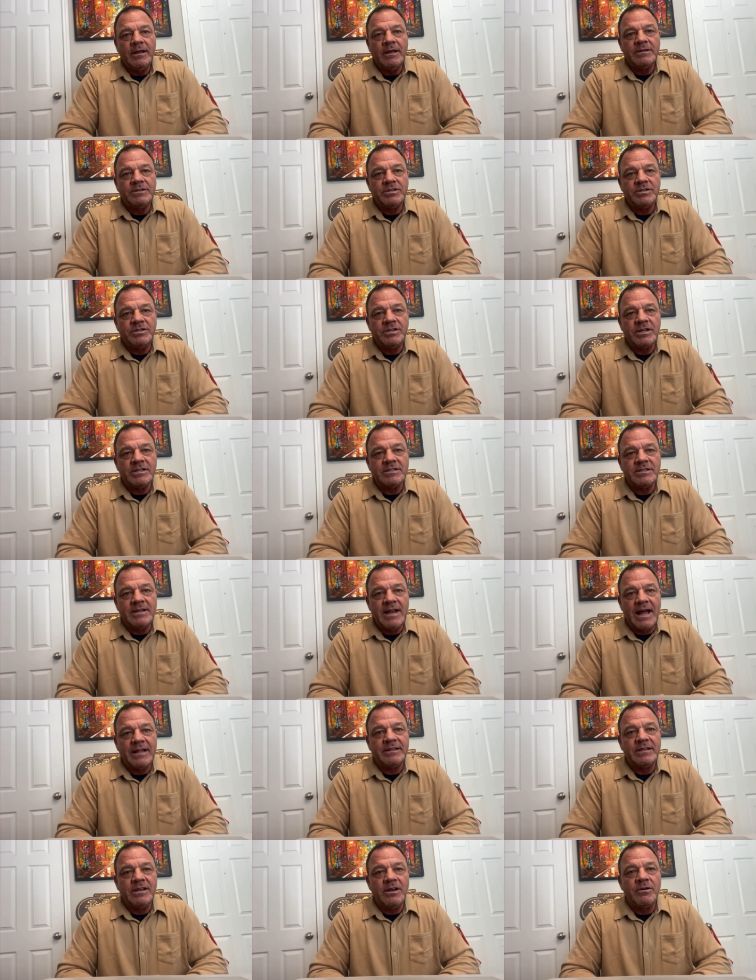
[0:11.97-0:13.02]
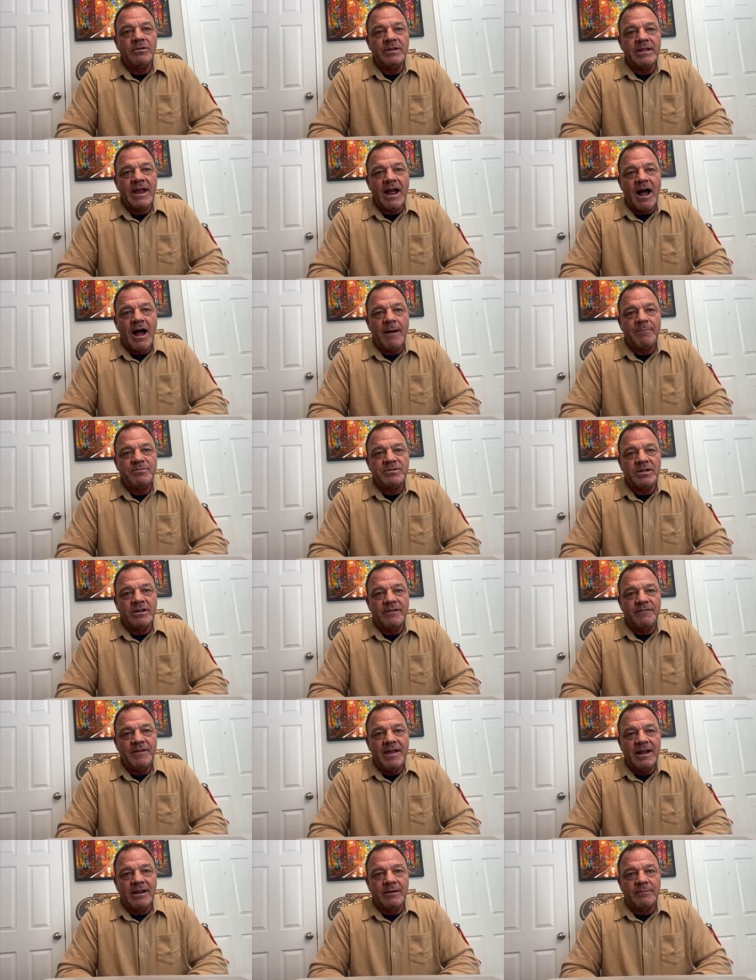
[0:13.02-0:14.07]
It's just not the only option
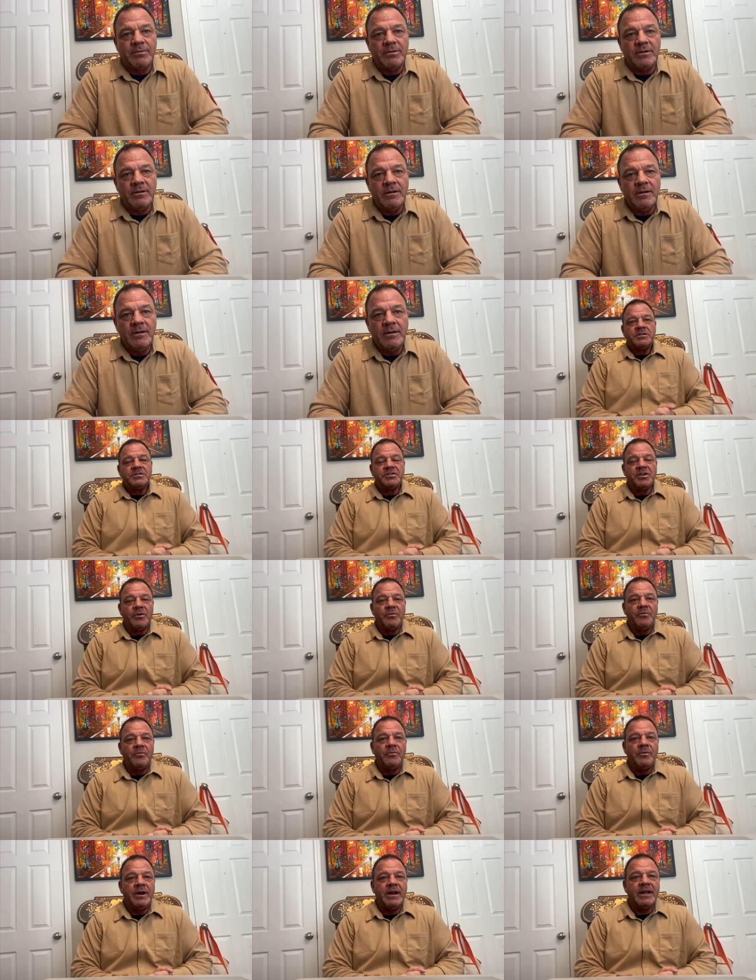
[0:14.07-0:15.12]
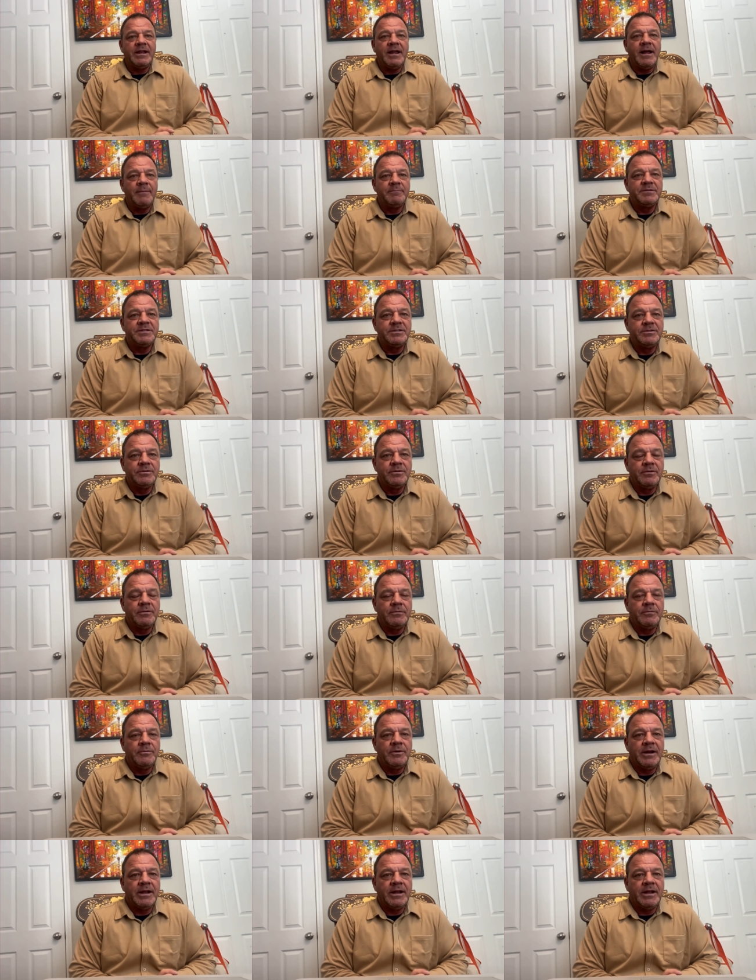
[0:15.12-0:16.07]
available. So when it comes to